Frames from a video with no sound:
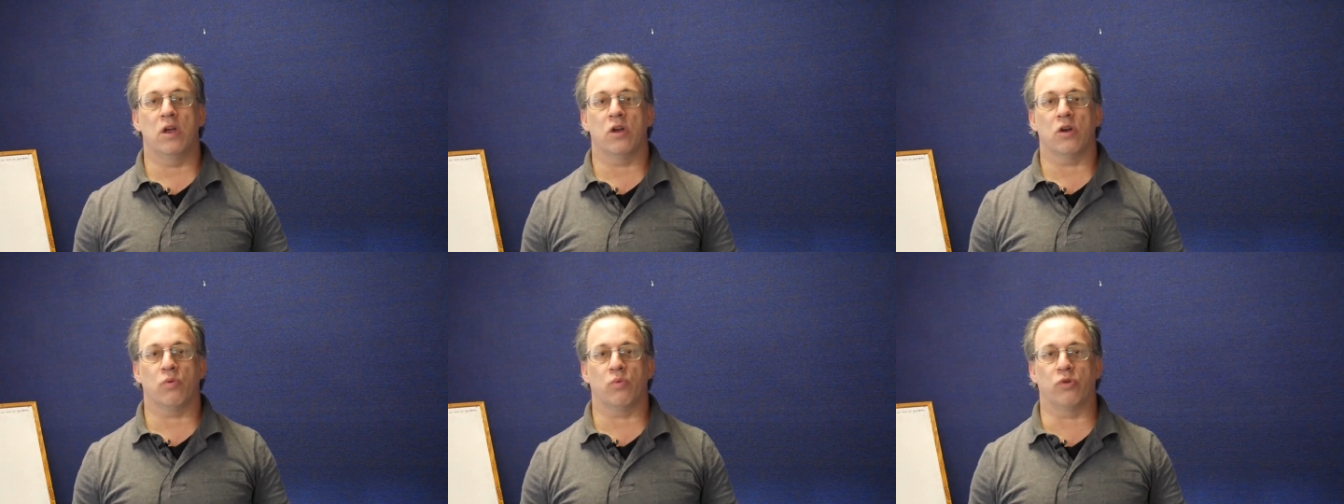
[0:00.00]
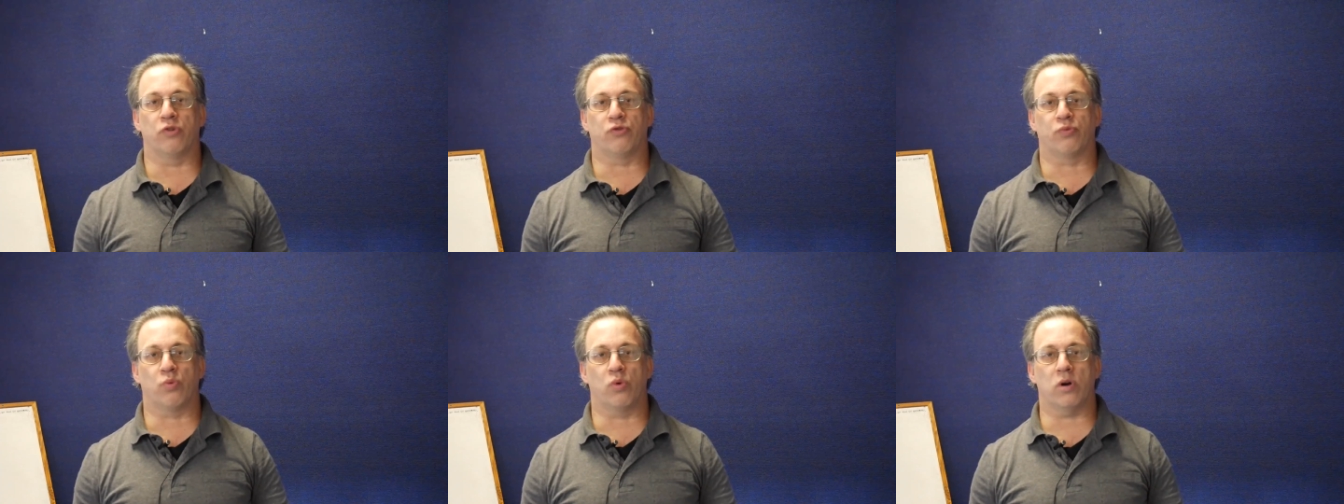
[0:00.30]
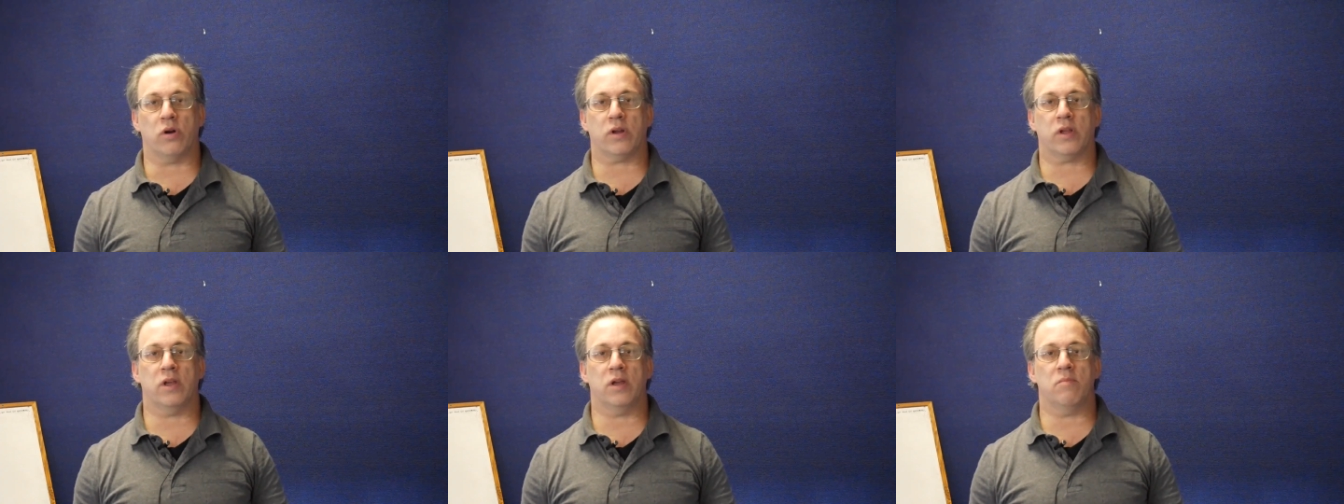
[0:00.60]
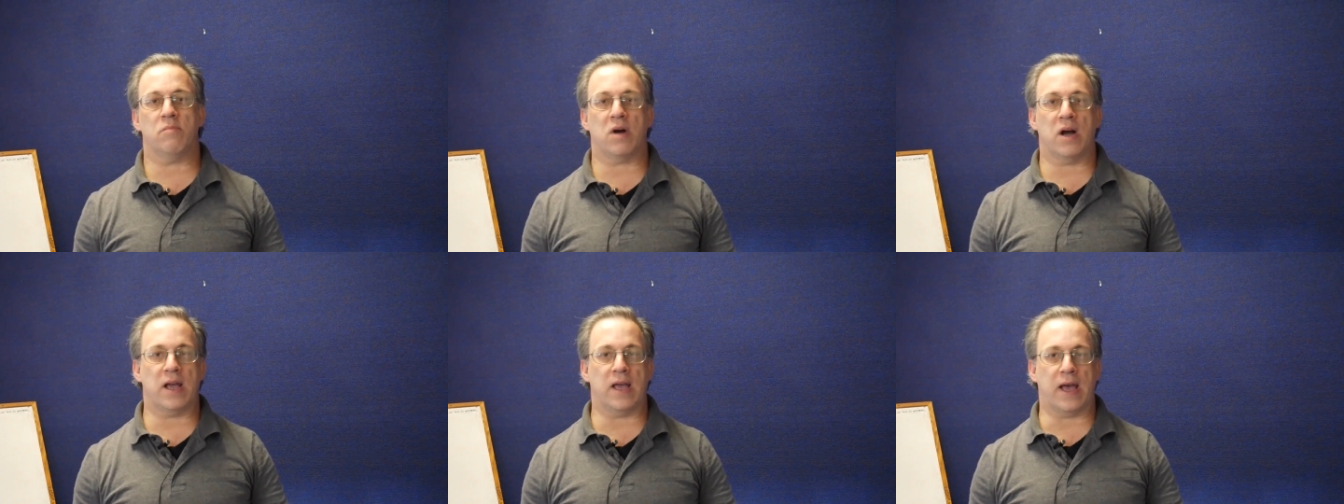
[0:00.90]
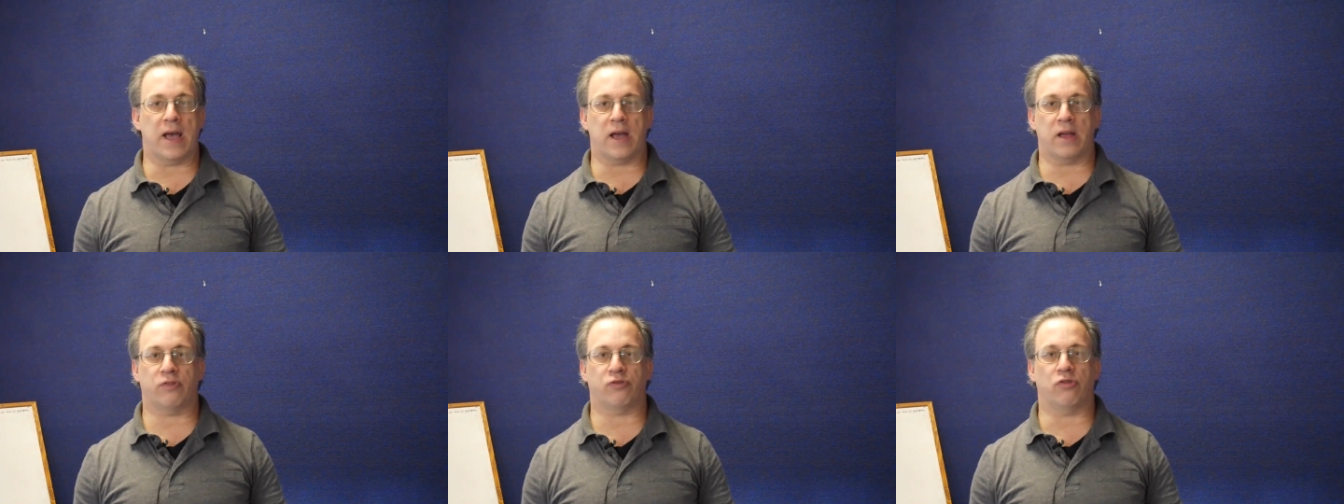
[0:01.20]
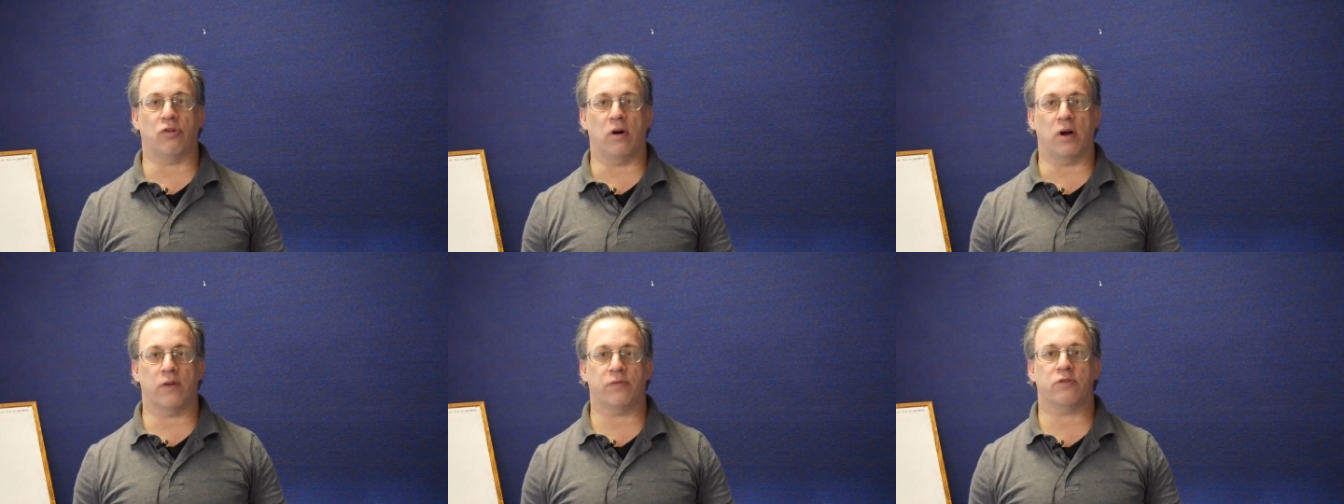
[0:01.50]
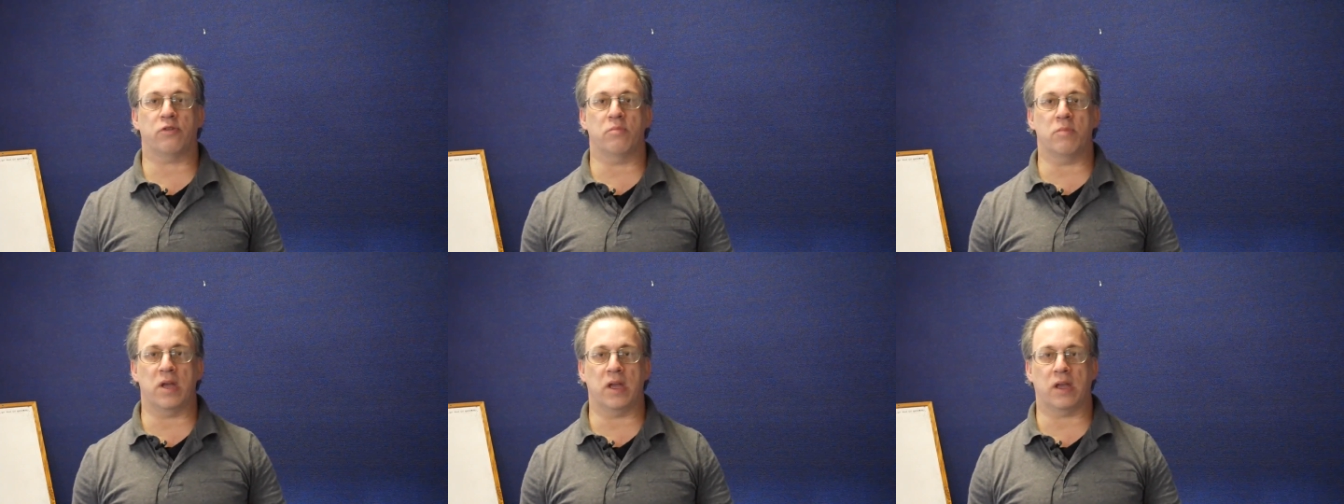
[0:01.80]
was working my ass off
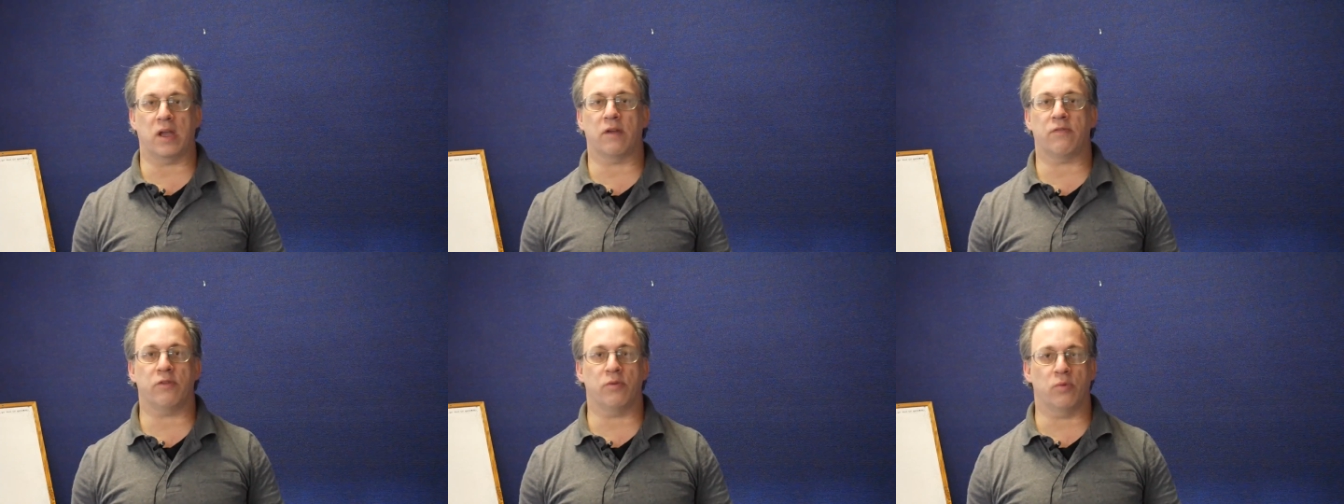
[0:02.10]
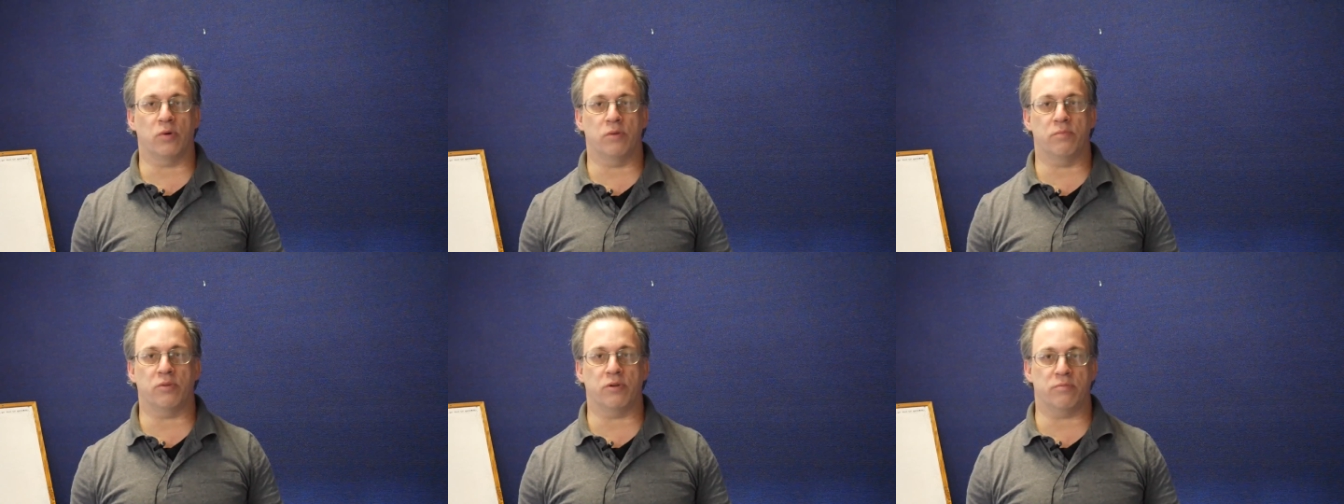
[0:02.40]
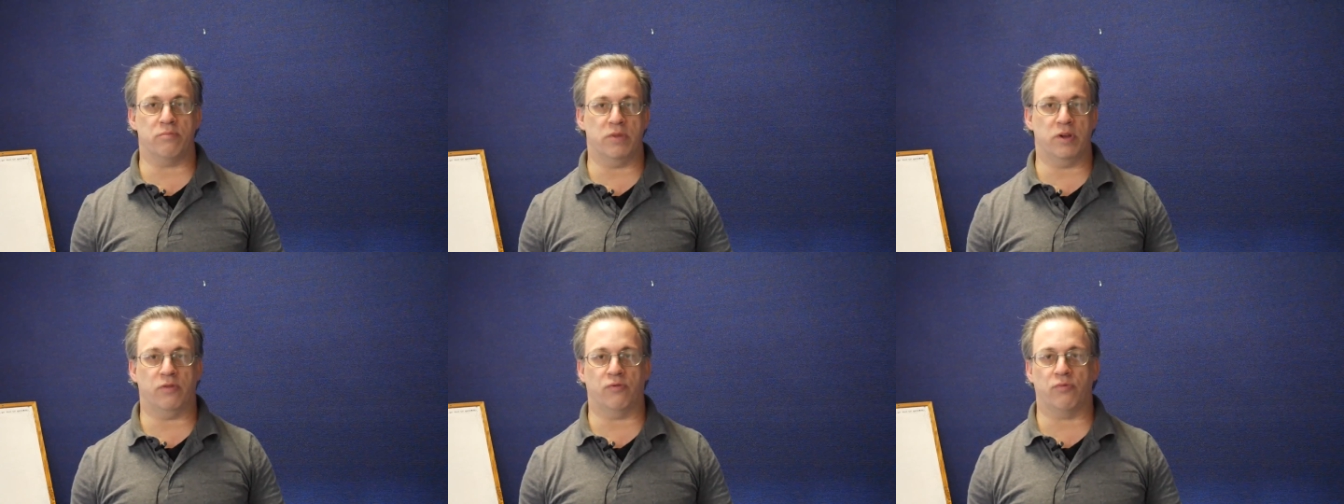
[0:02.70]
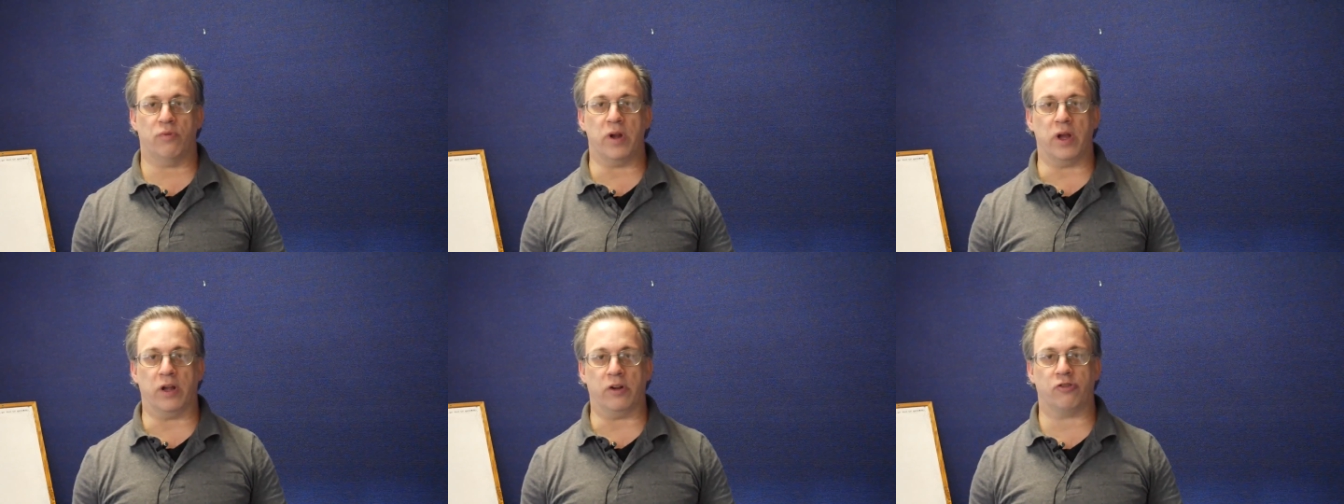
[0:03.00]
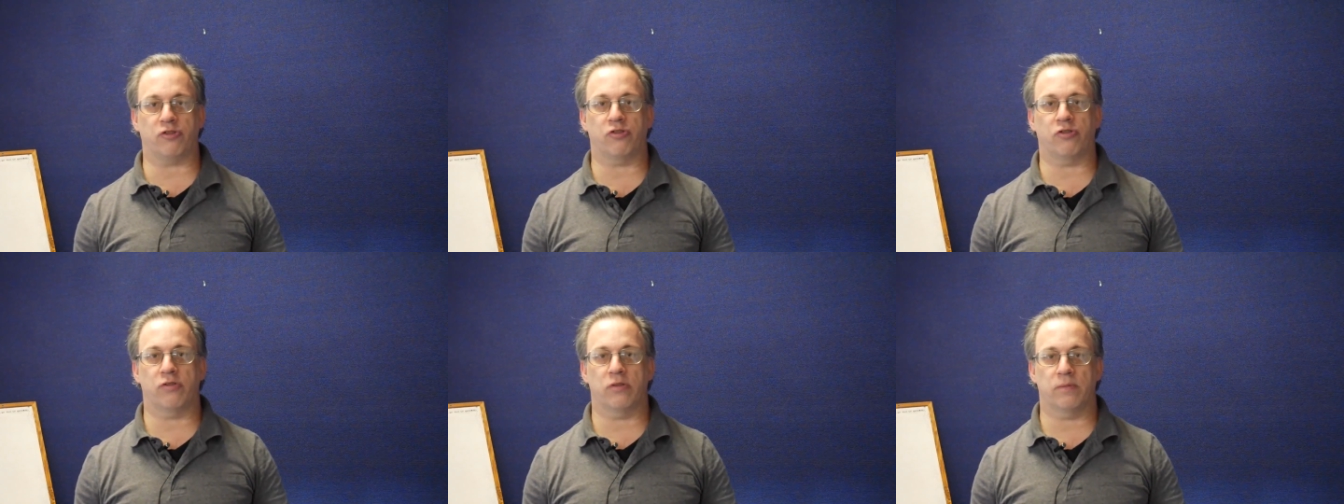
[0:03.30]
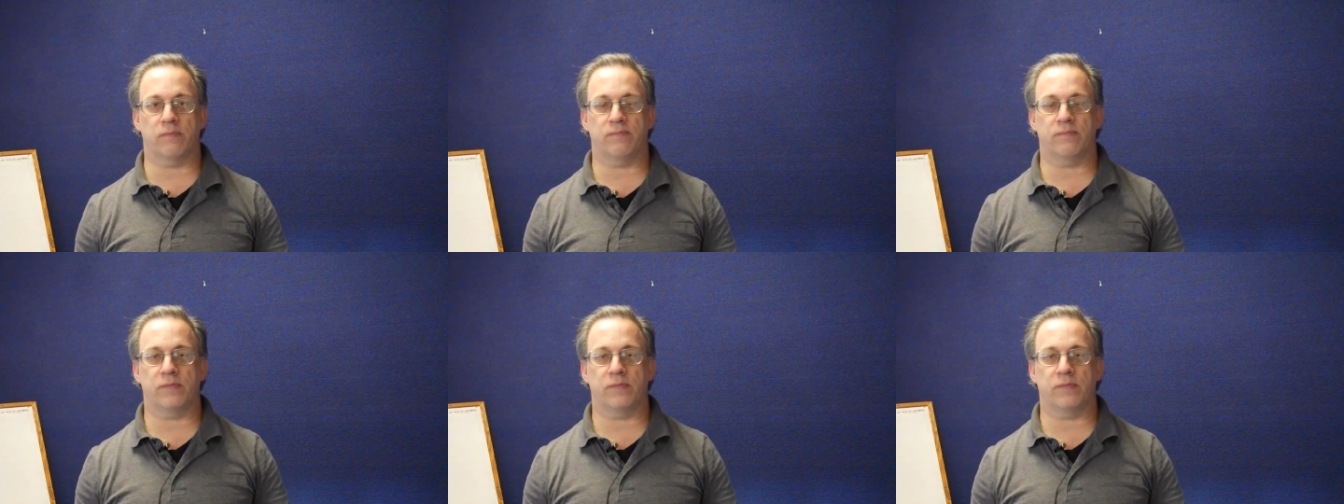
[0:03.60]
to make everyone but me rich.